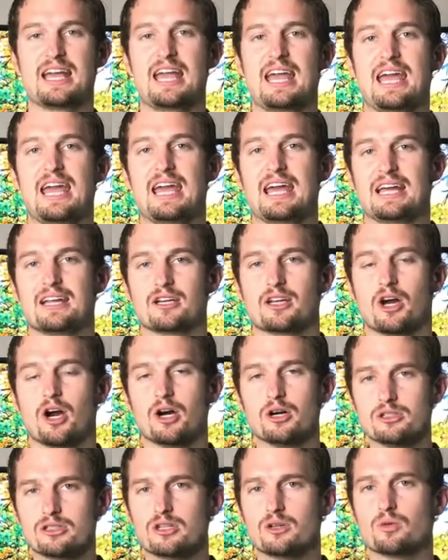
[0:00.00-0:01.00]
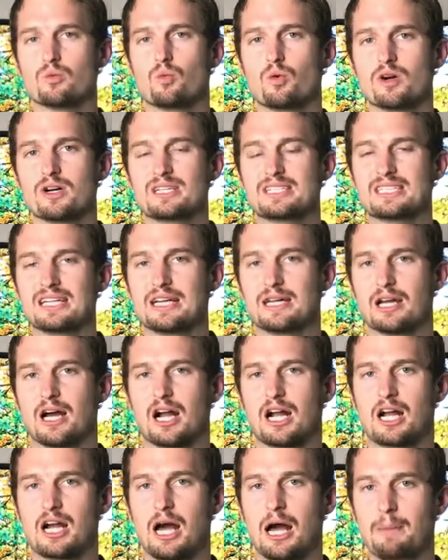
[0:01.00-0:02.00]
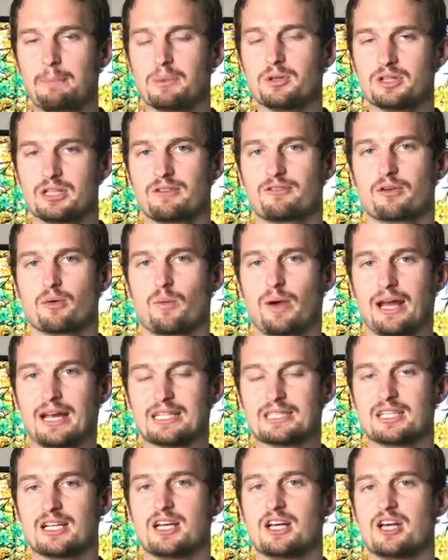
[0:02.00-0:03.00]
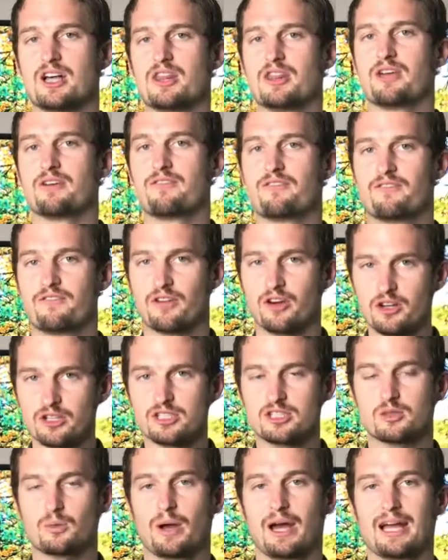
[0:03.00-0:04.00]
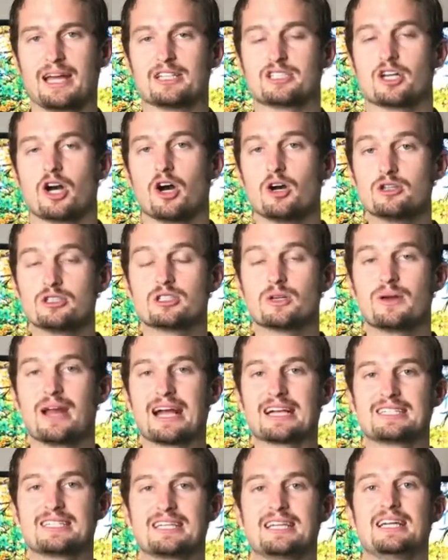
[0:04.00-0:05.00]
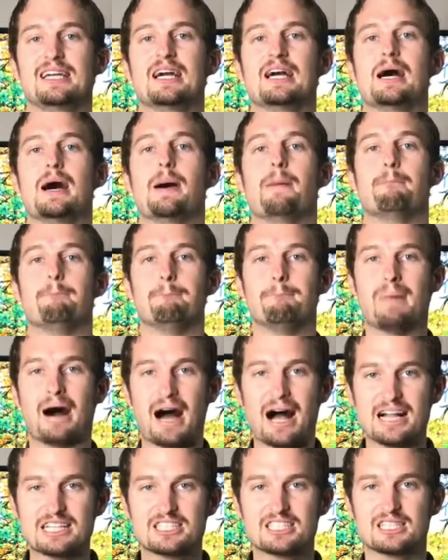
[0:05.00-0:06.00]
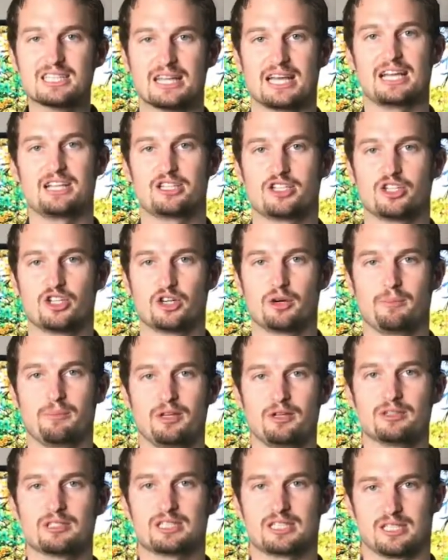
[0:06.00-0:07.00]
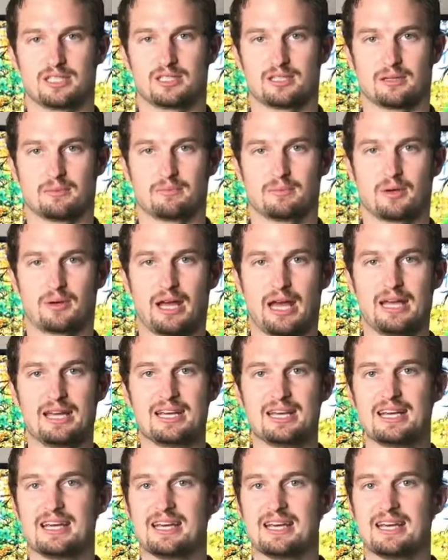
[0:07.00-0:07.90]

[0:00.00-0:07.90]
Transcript: And ozone works in a couple different ways. The first way is ozone actually modulates your immune system, okay?